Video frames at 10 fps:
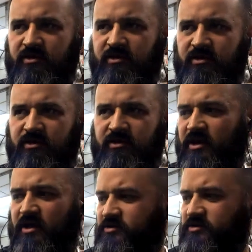He gave me
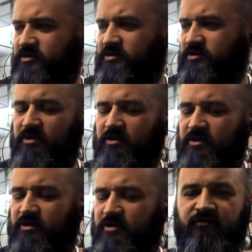his
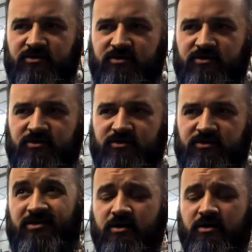2017
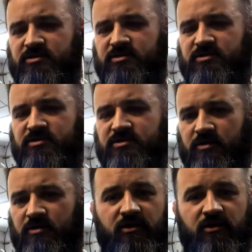CB
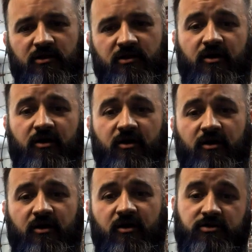1100,
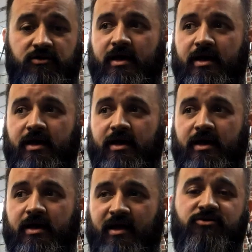and it had
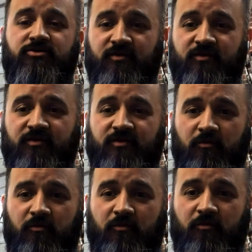151 miles
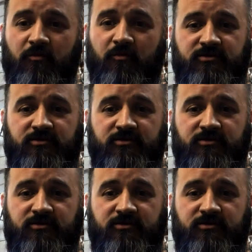on it,